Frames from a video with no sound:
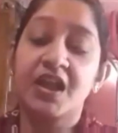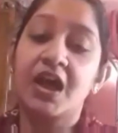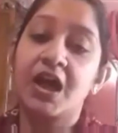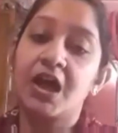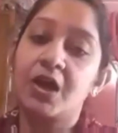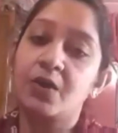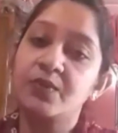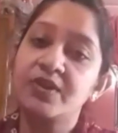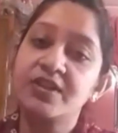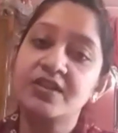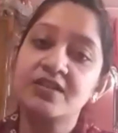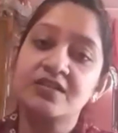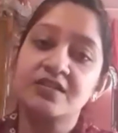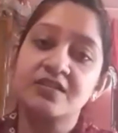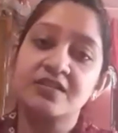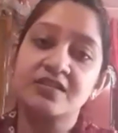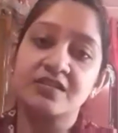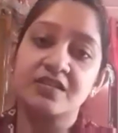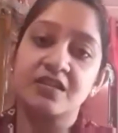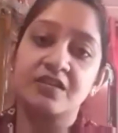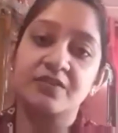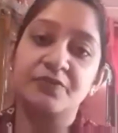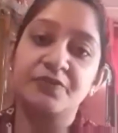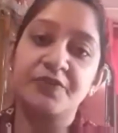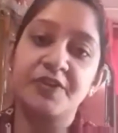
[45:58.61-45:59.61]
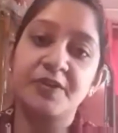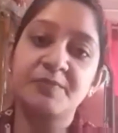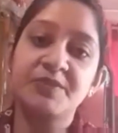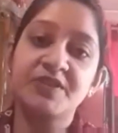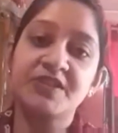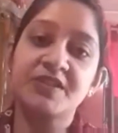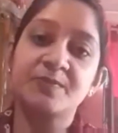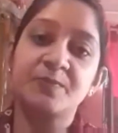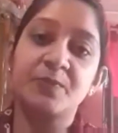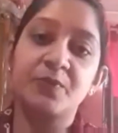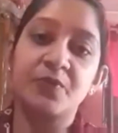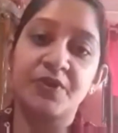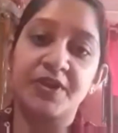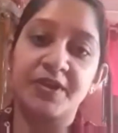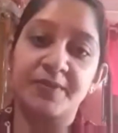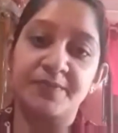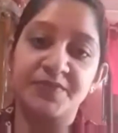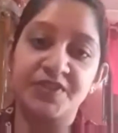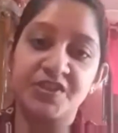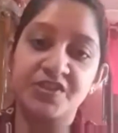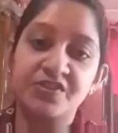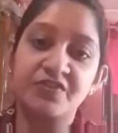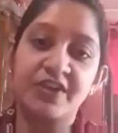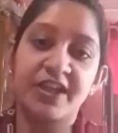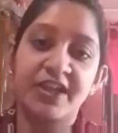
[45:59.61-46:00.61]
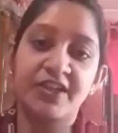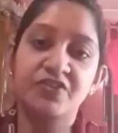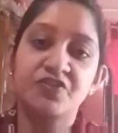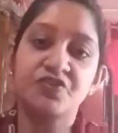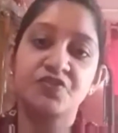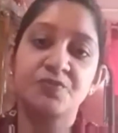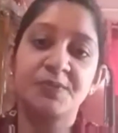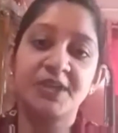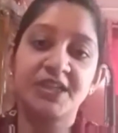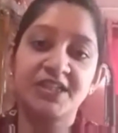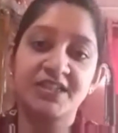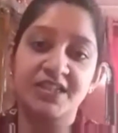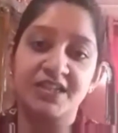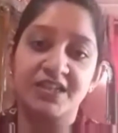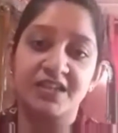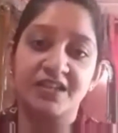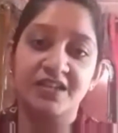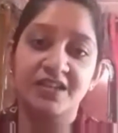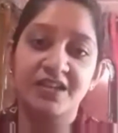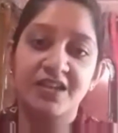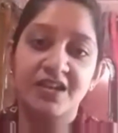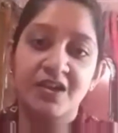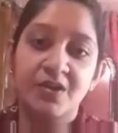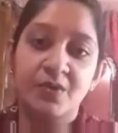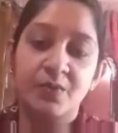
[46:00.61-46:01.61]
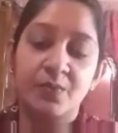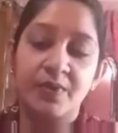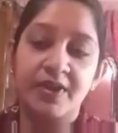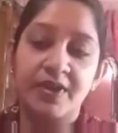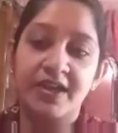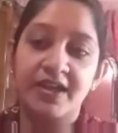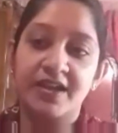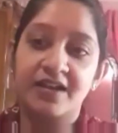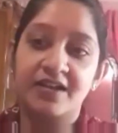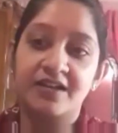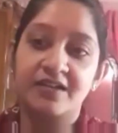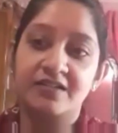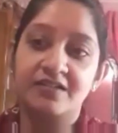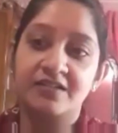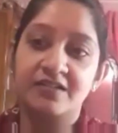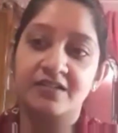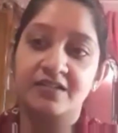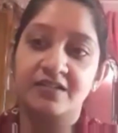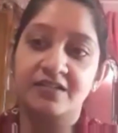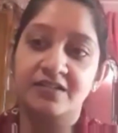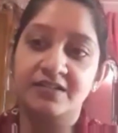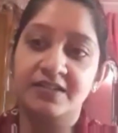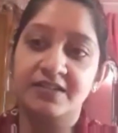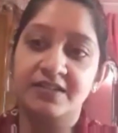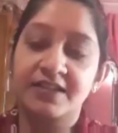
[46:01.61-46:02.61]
Owen's famous poem Strange Meeting, where the